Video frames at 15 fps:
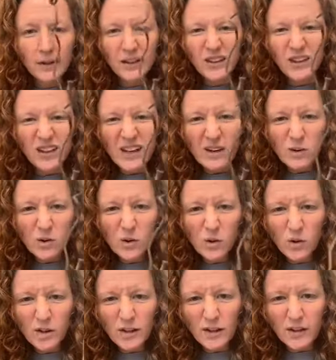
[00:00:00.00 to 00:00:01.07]
Look how
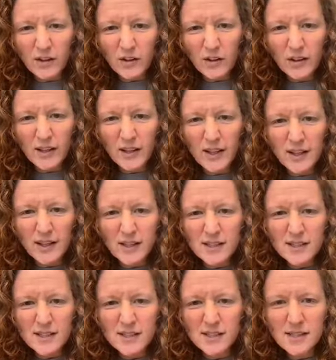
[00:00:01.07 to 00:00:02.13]
cool and curly that
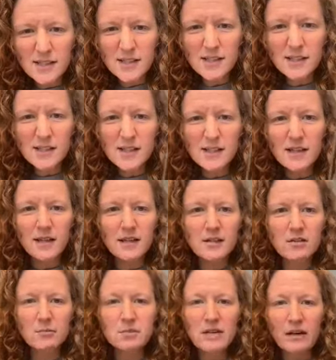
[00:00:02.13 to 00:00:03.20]
is.
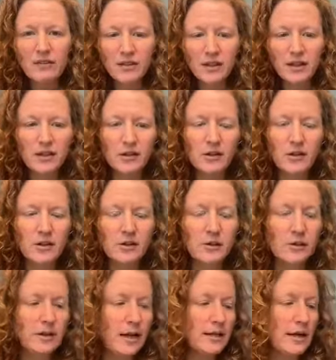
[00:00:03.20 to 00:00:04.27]
So I'm definitely going to
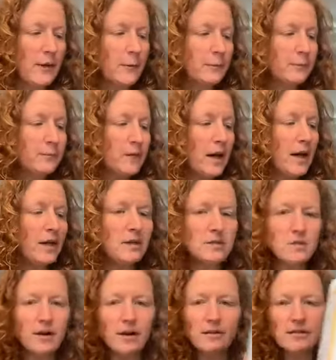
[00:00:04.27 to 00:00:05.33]
glue that down. I
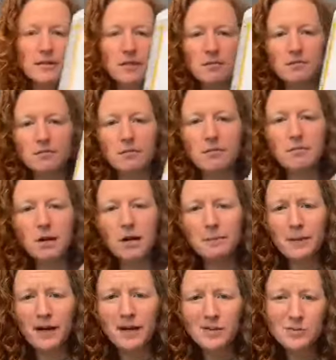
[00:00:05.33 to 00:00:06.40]
also have some Mod
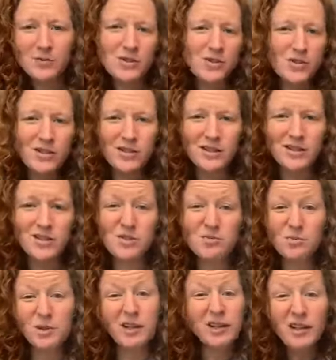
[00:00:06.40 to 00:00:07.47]
Podge, which is just
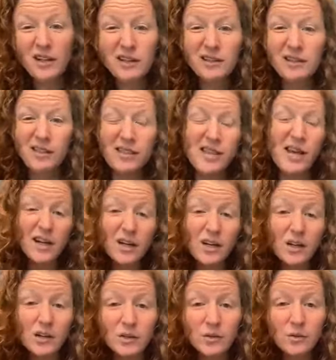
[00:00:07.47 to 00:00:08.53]
really thick
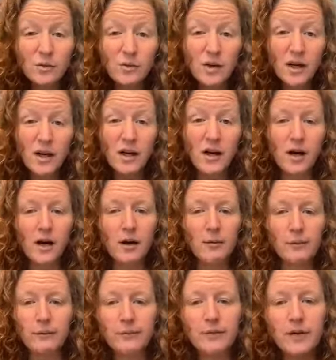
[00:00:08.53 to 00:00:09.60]
glue.
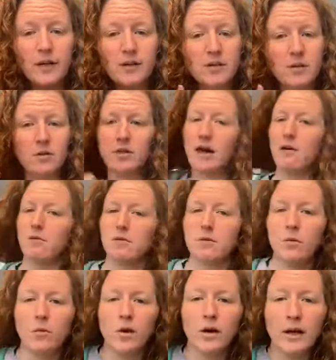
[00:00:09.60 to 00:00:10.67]
And so that
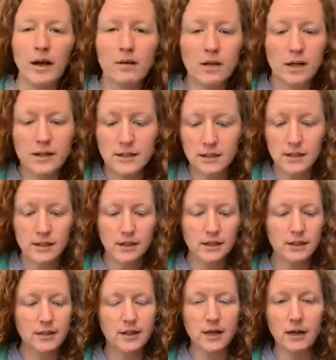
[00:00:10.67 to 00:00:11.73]
will work out nicely to
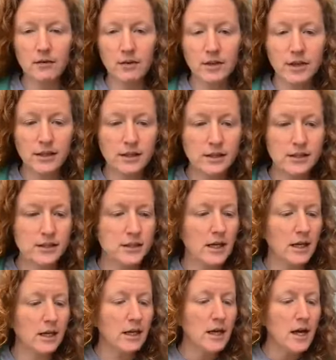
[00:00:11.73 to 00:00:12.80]
get everything to stick.